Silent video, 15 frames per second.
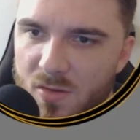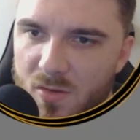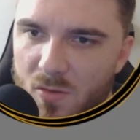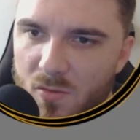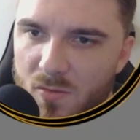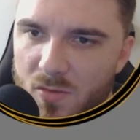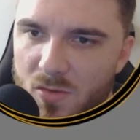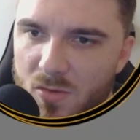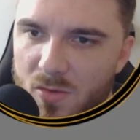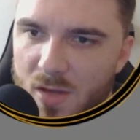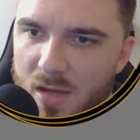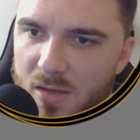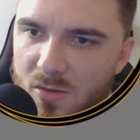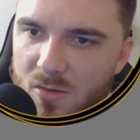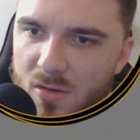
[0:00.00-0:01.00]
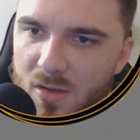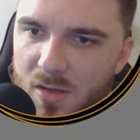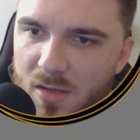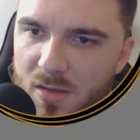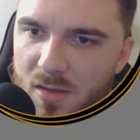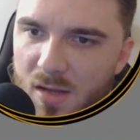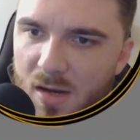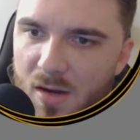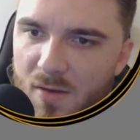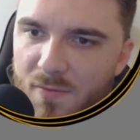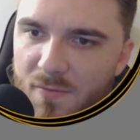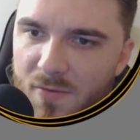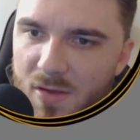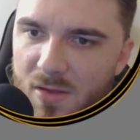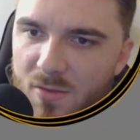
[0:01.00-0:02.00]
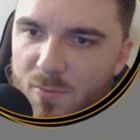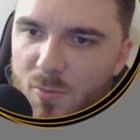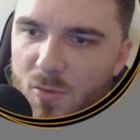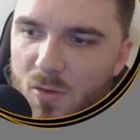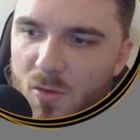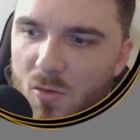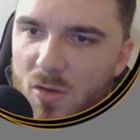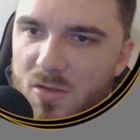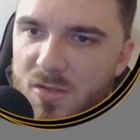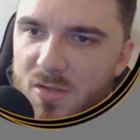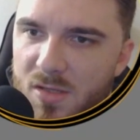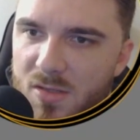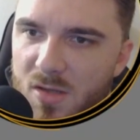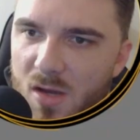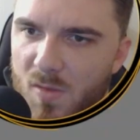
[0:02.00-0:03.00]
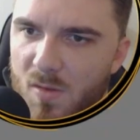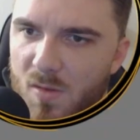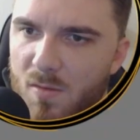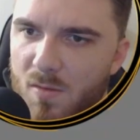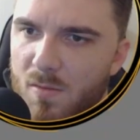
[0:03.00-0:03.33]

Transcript: So if you do that, you'd click it there, Facebook or TikTok.